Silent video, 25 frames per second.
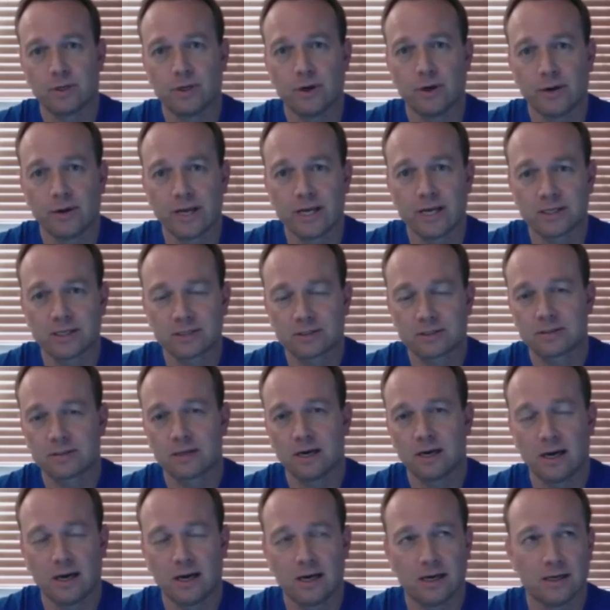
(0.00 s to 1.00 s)
you know,
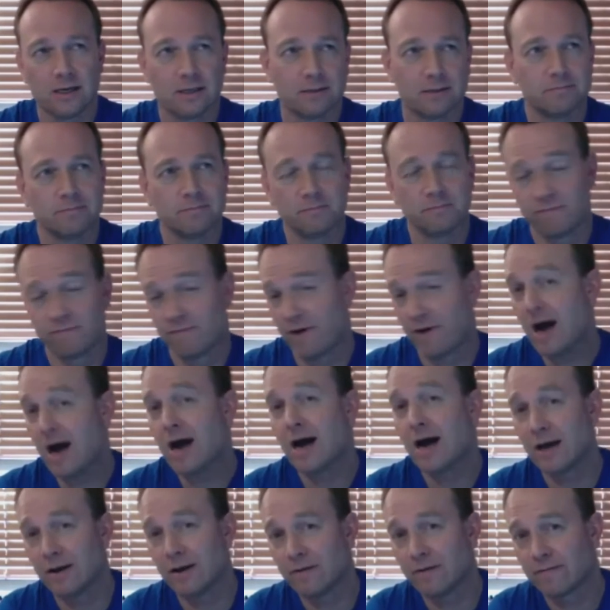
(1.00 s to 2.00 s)

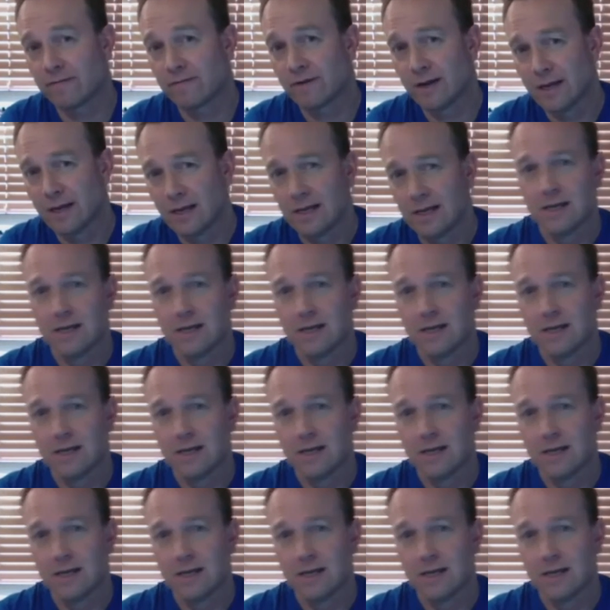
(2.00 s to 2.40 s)
ES5,